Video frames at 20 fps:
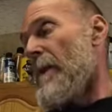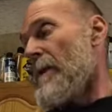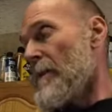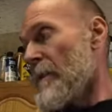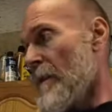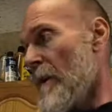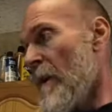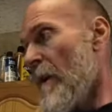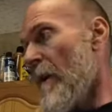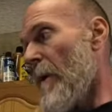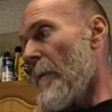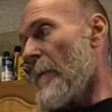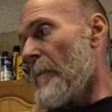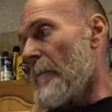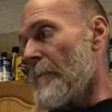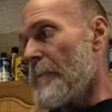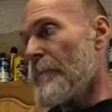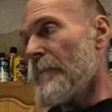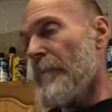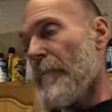So,
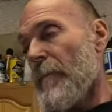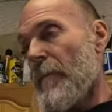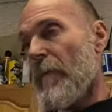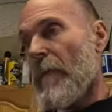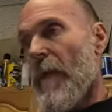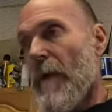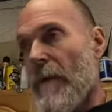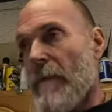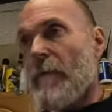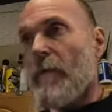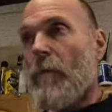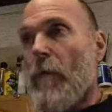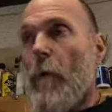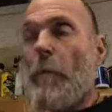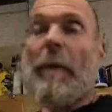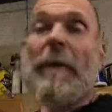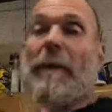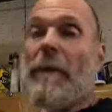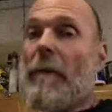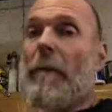
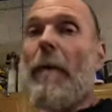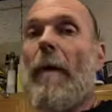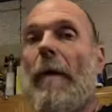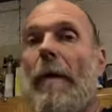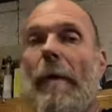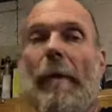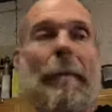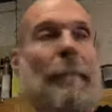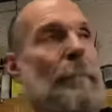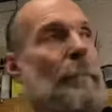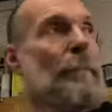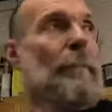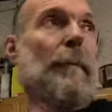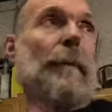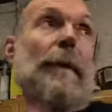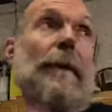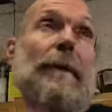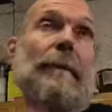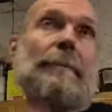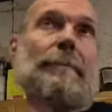won't be tomorrow,
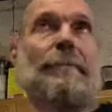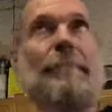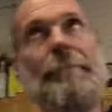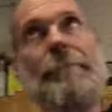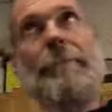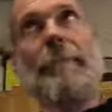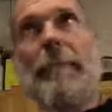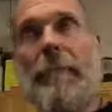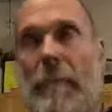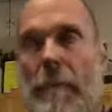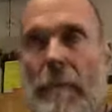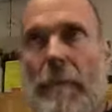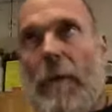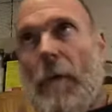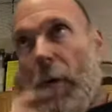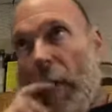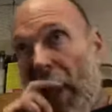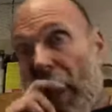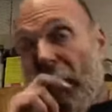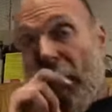but
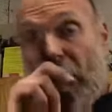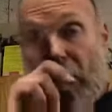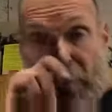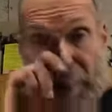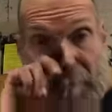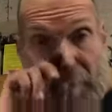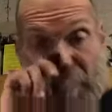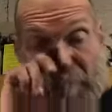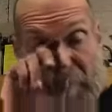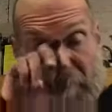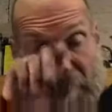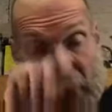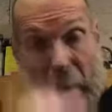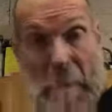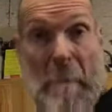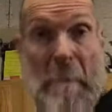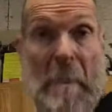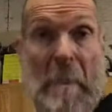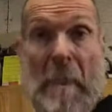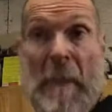whatever.
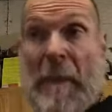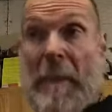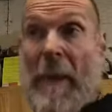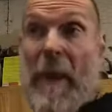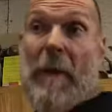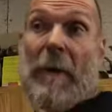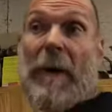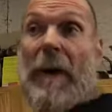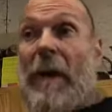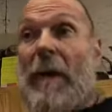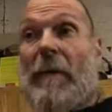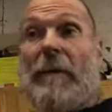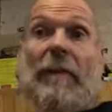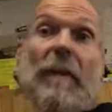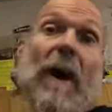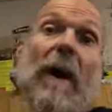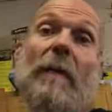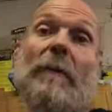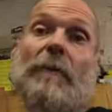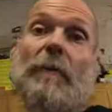
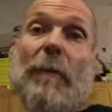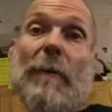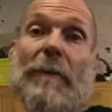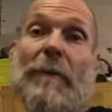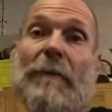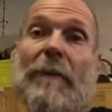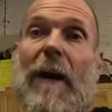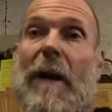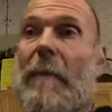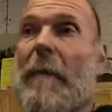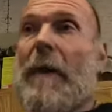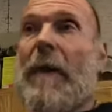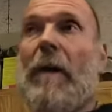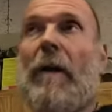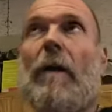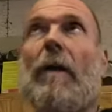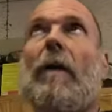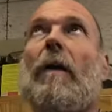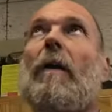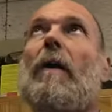Now it's winter time. I got
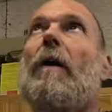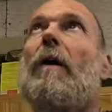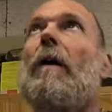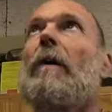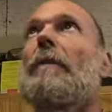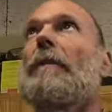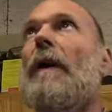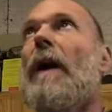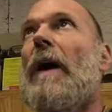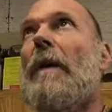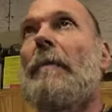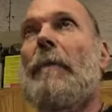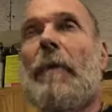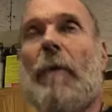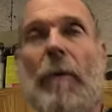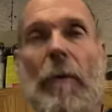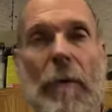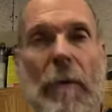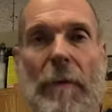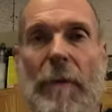all time in
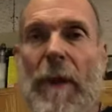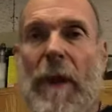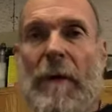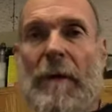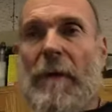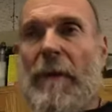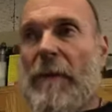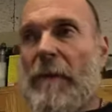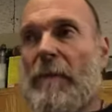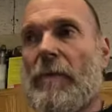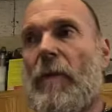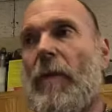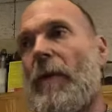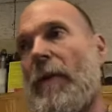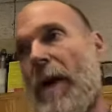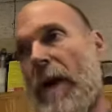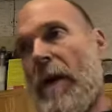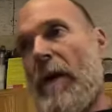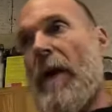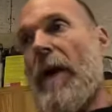the world now to get,
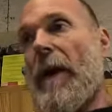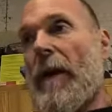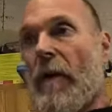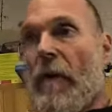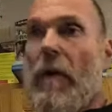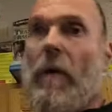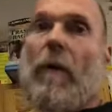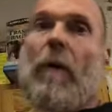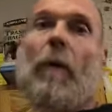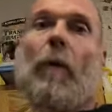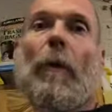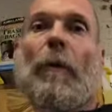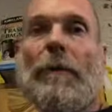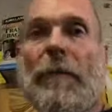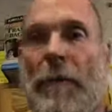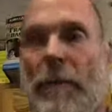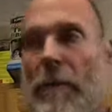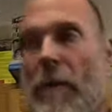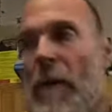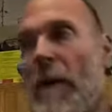I got all
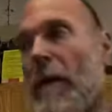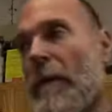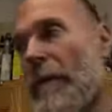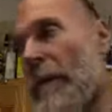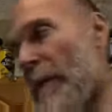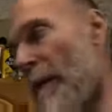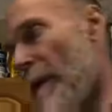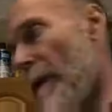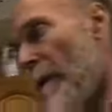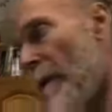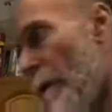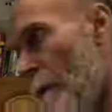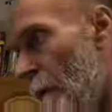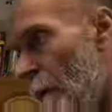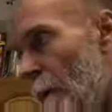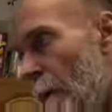winter long to go.